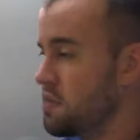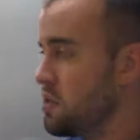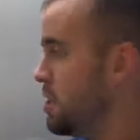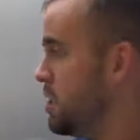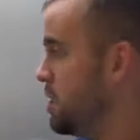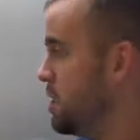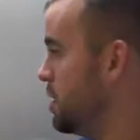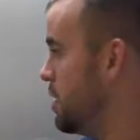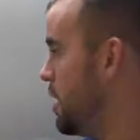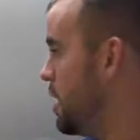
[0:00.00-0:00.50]

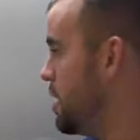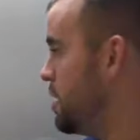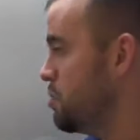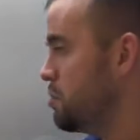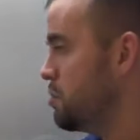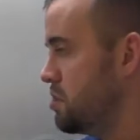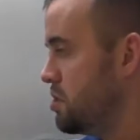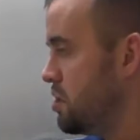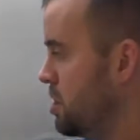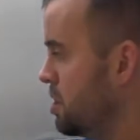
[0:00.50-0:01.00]
seen
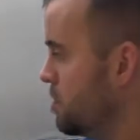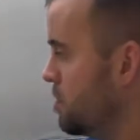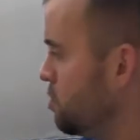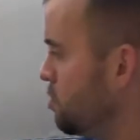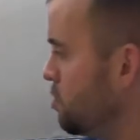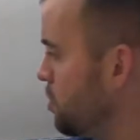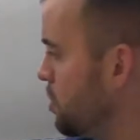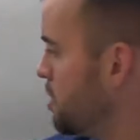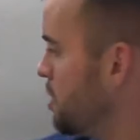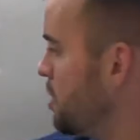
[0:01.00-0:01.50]
AOC
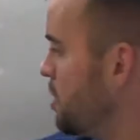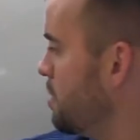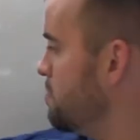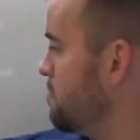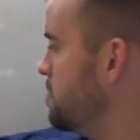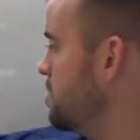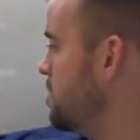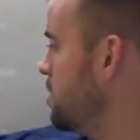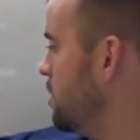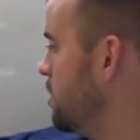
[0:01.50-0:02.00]
do it. I've
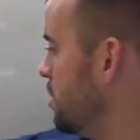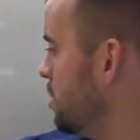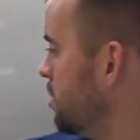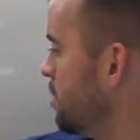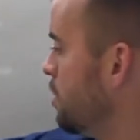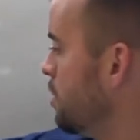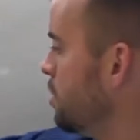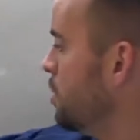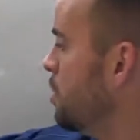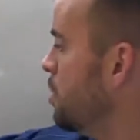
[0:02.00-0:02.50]
seen
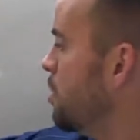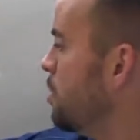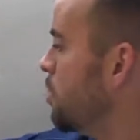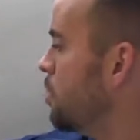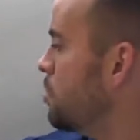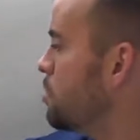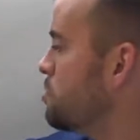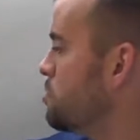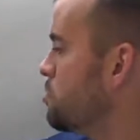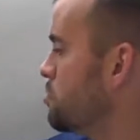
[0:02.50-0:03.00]

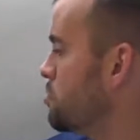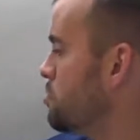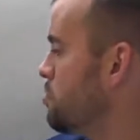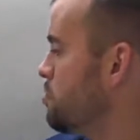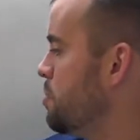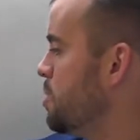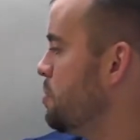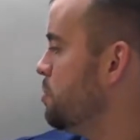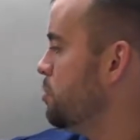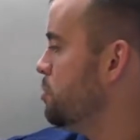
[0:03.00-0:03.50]
all sorts of
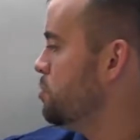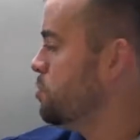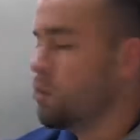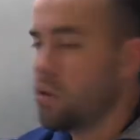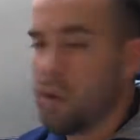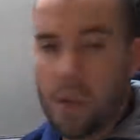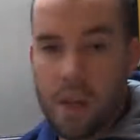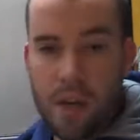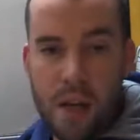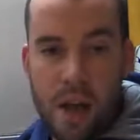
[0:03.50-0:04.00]
people do
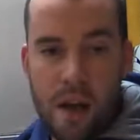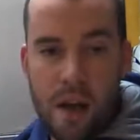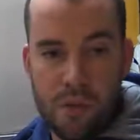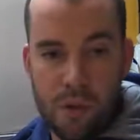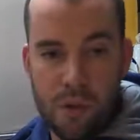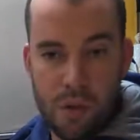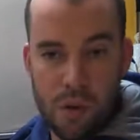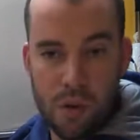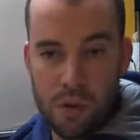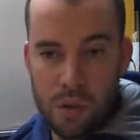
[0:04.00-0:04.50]
it and have
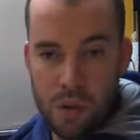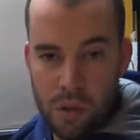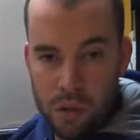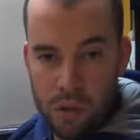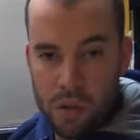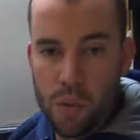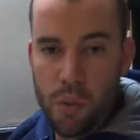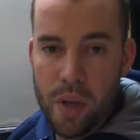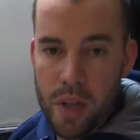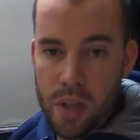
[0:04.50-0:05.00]
their own
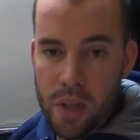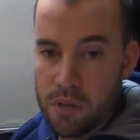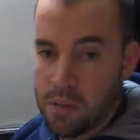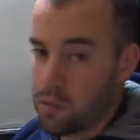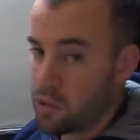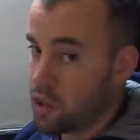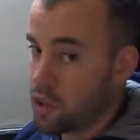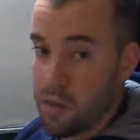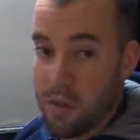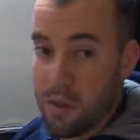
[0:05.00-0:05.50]
little tweaks,
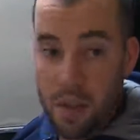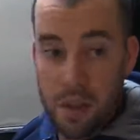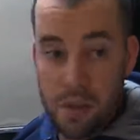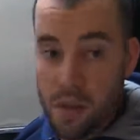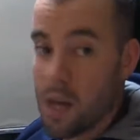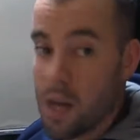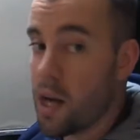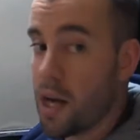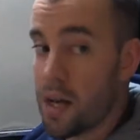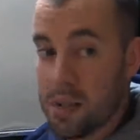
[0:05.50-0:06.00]
which I think is
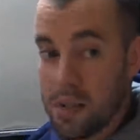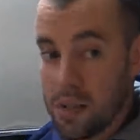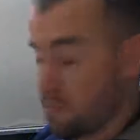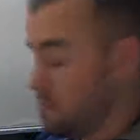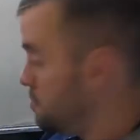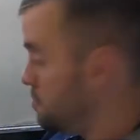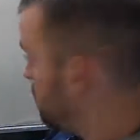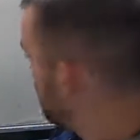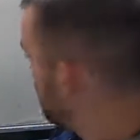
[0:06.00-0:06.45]
awesome.